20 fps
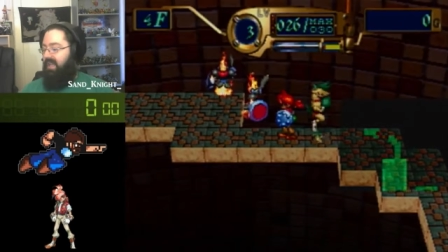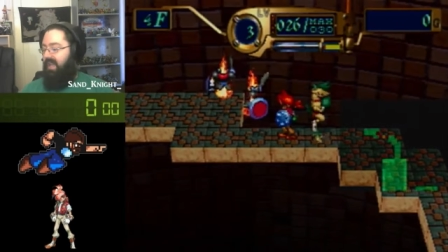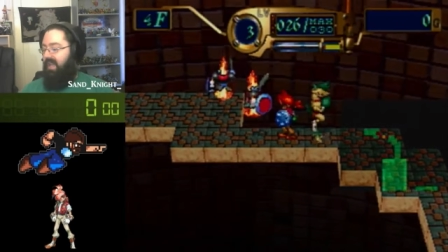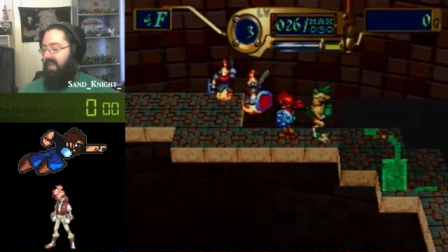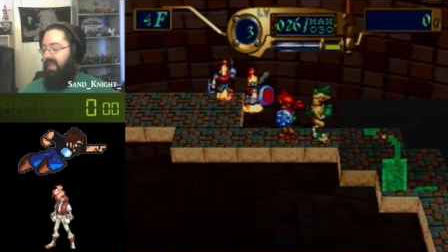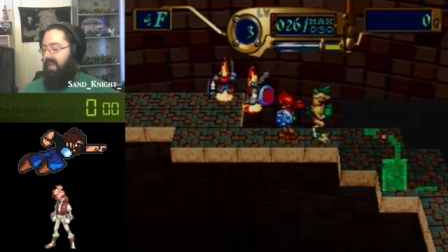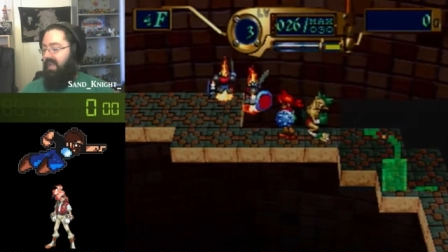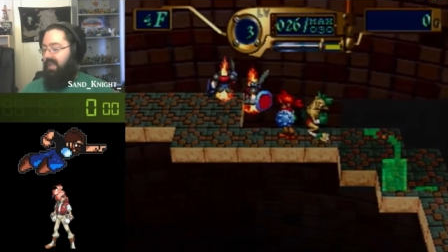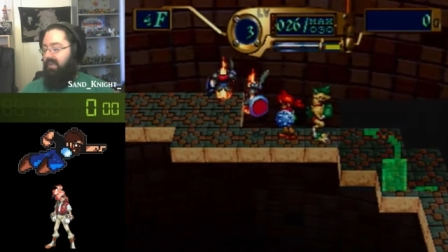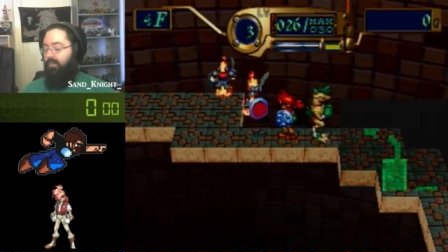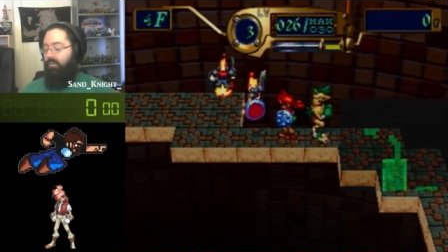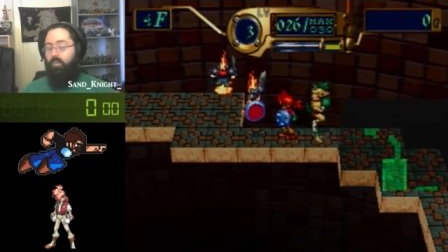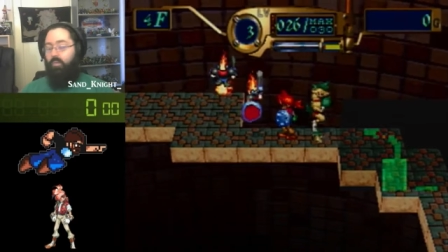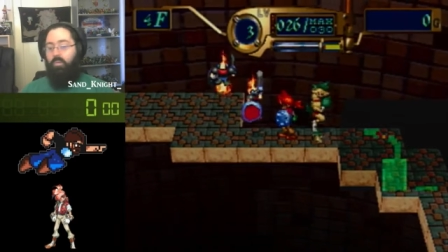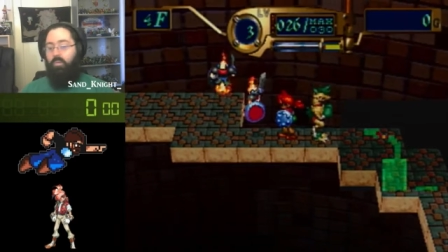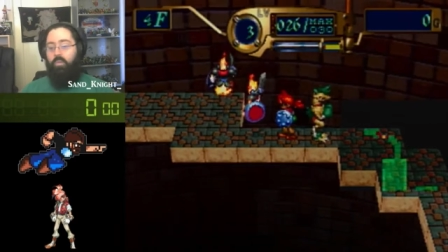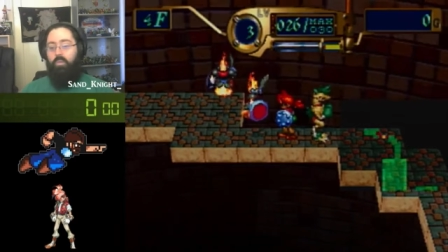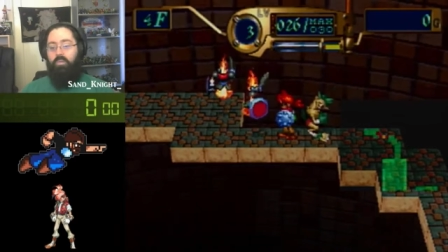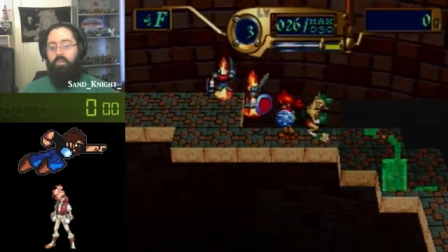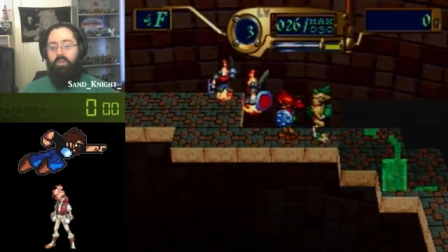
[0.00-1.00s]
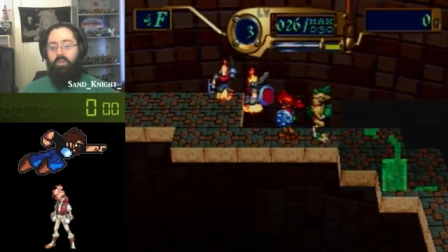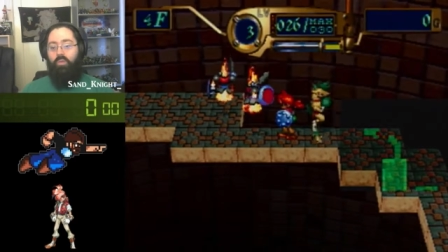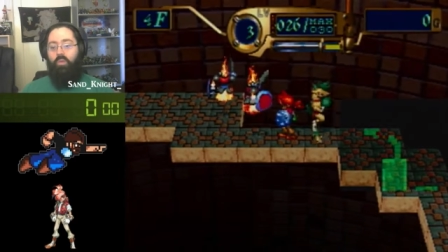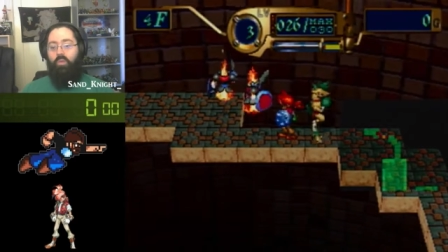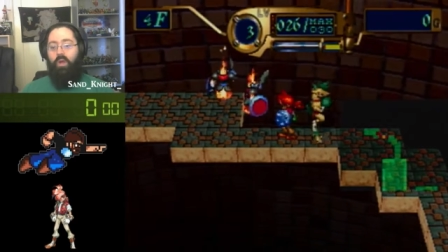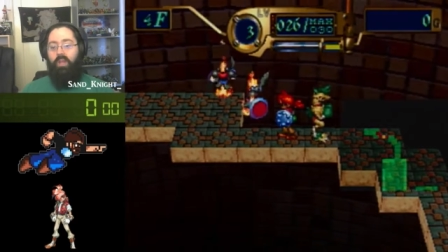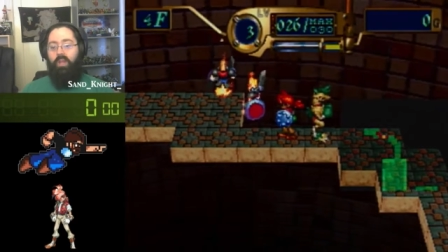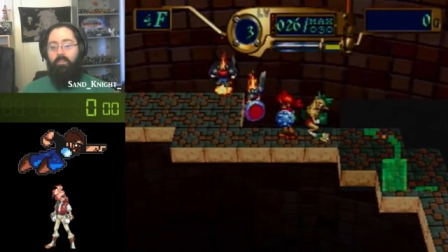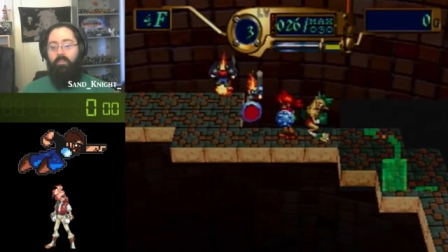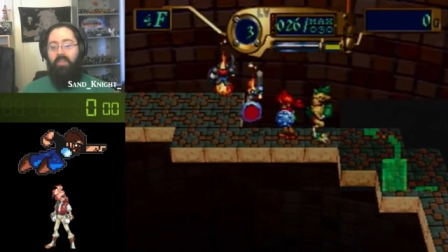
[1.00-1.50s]
And you
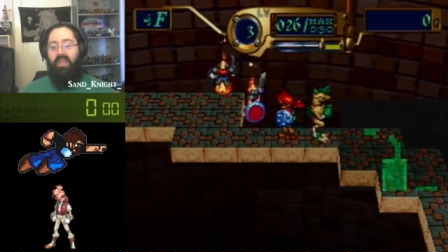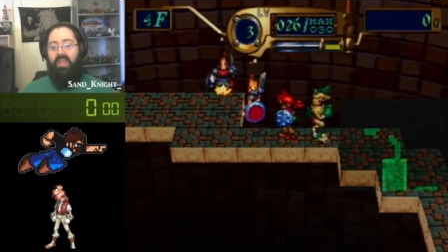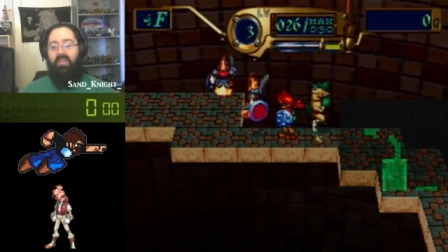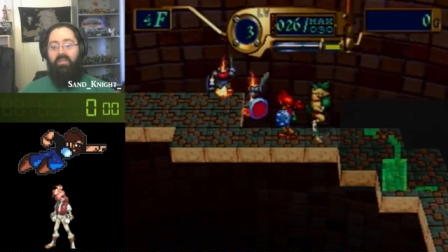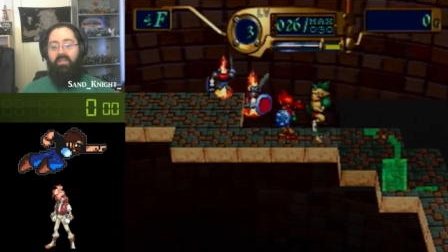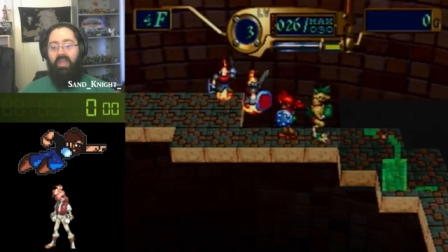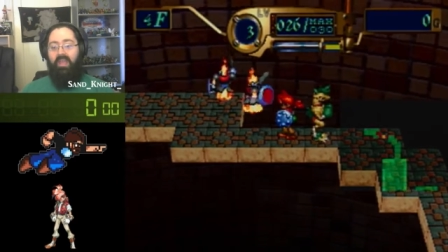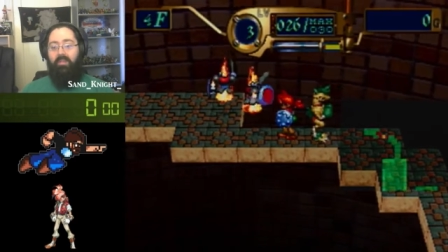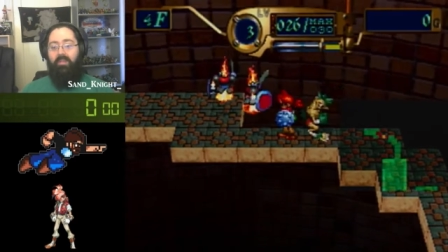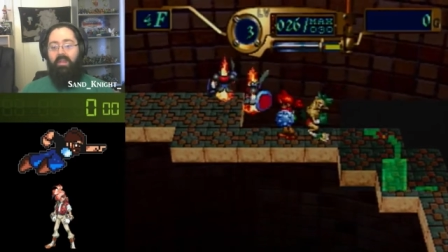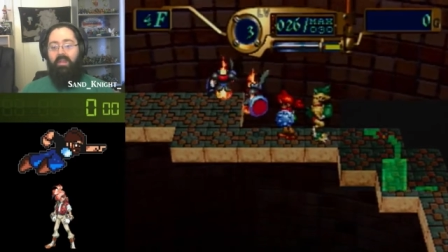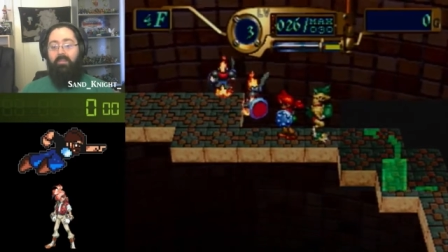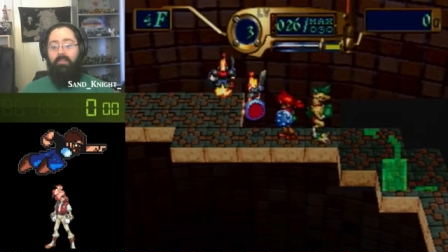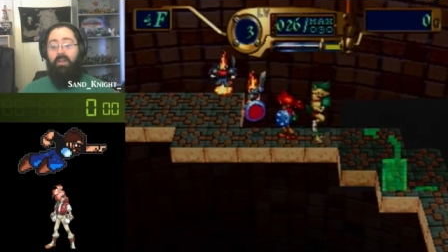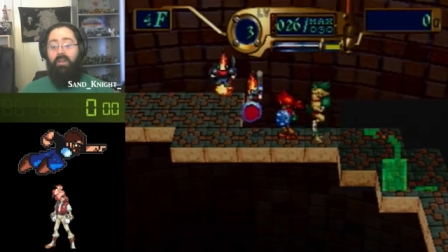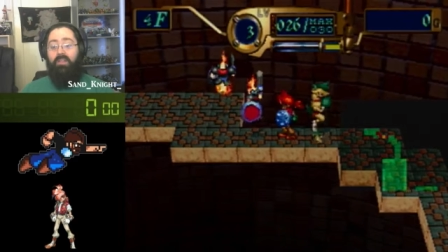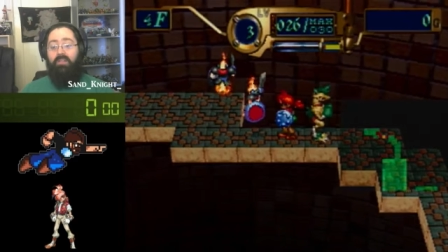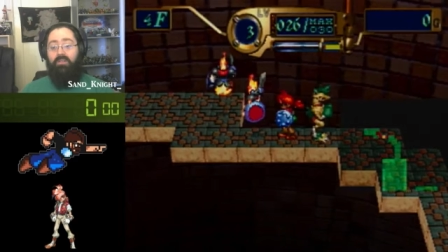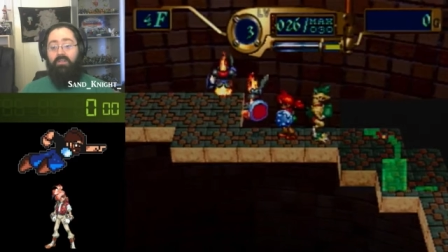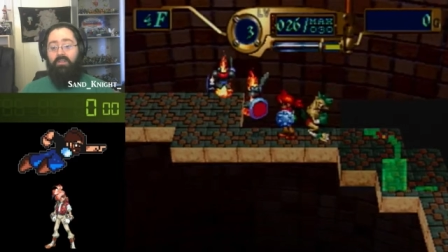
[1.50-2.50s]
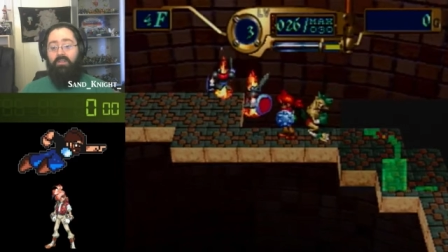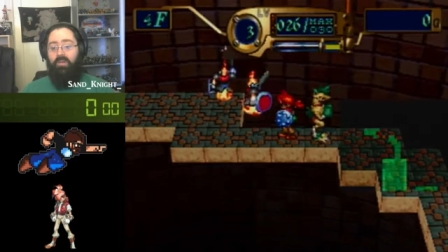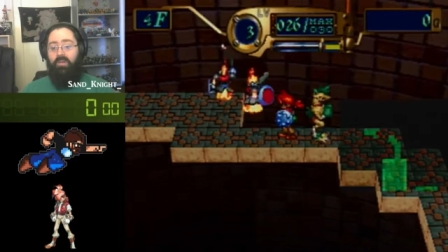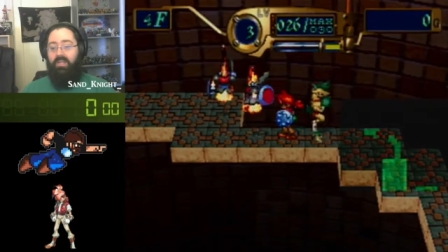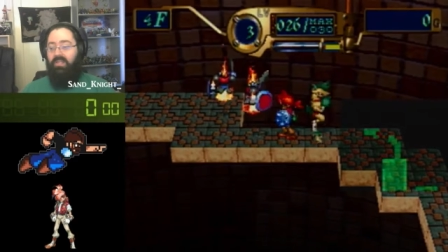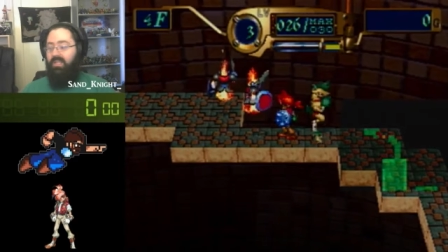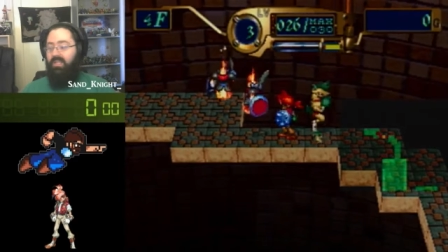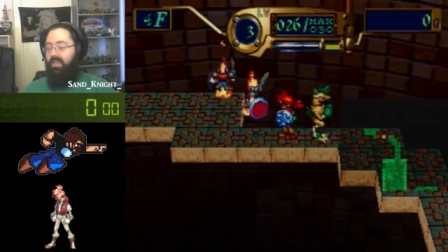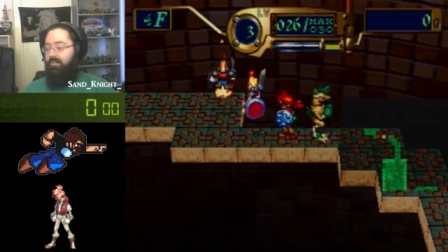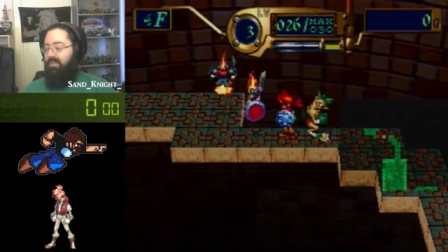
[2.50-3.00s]
want to bait them and monster
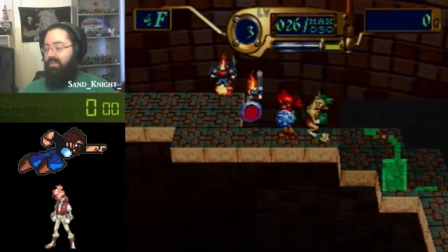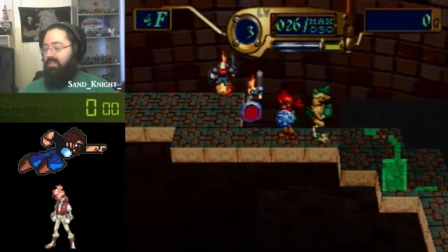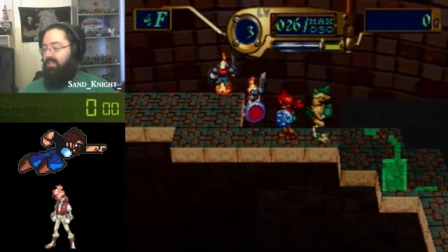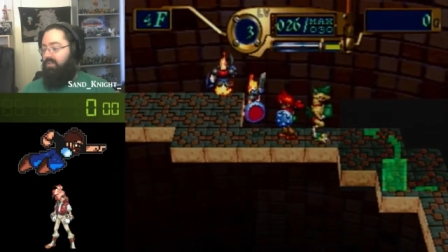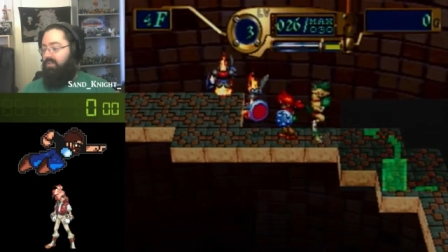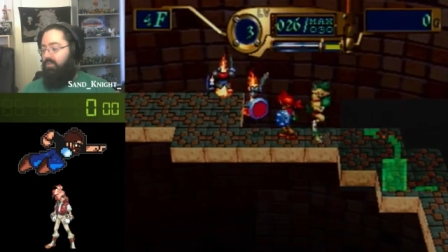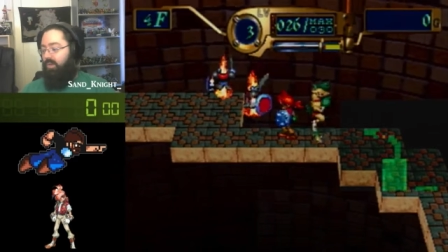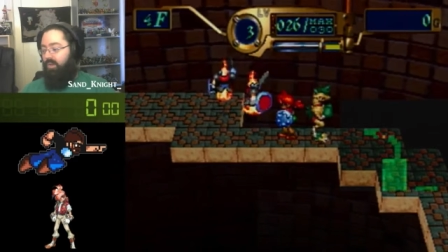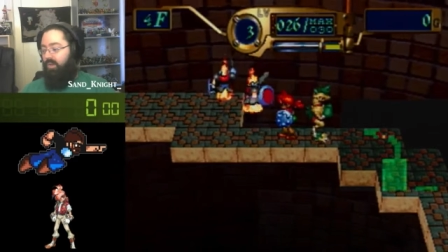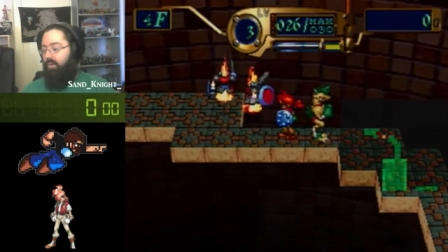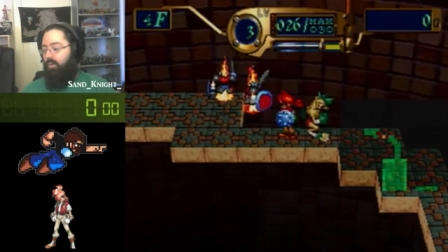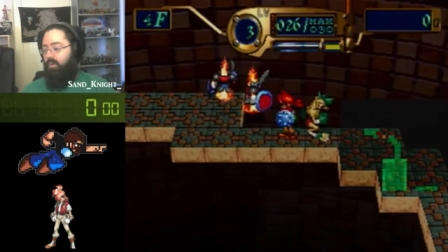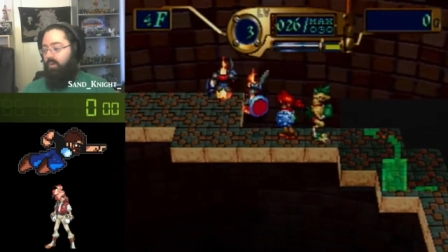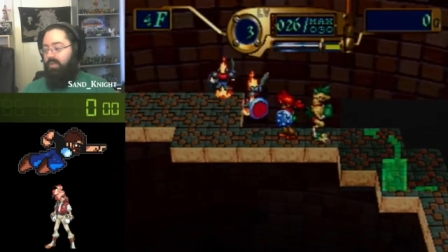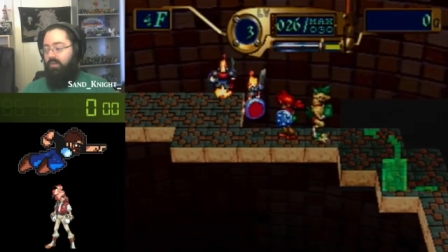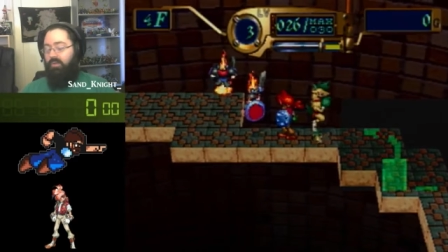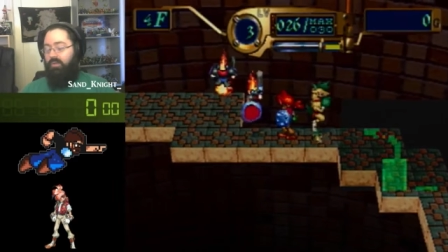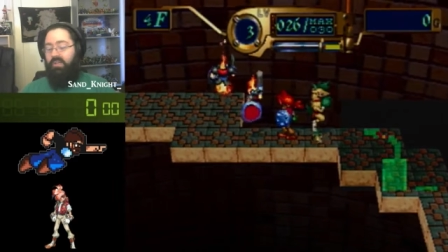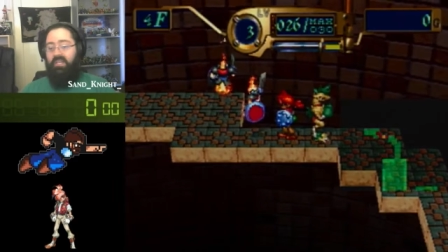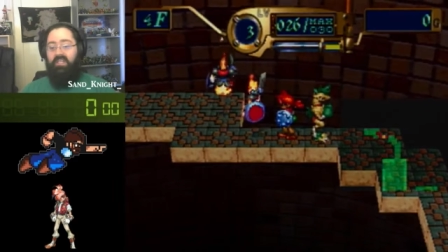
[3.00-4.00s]
train them into a corridor